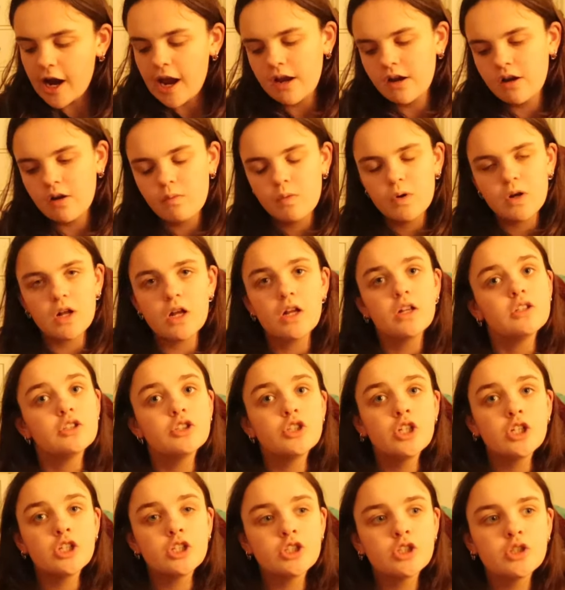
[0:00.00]
I know we're not
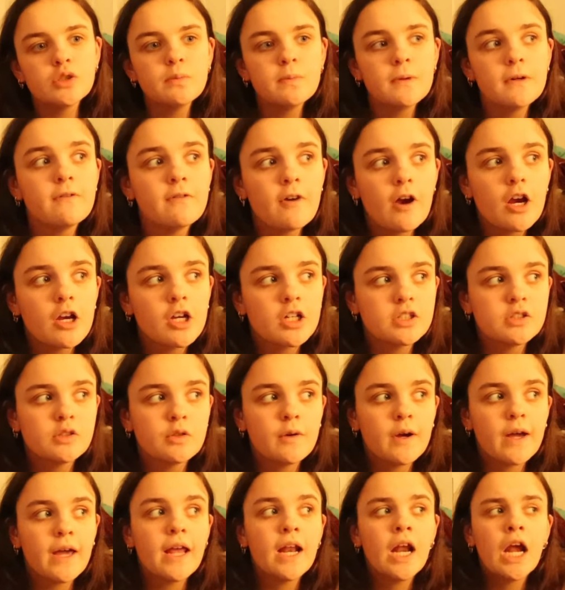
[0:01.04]
super far into
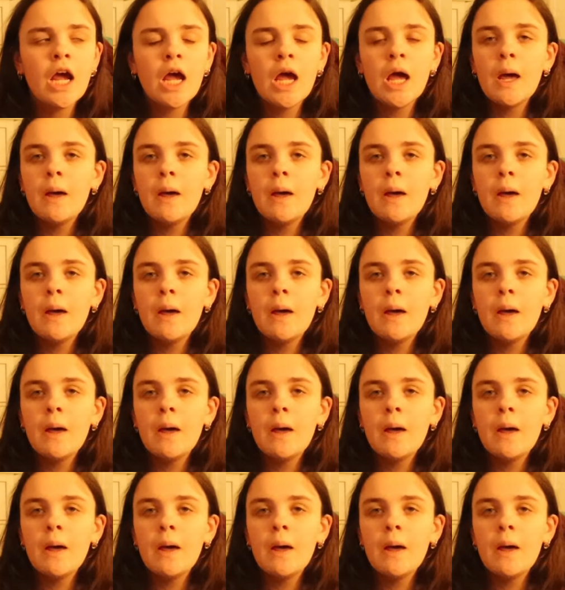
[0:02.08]
it,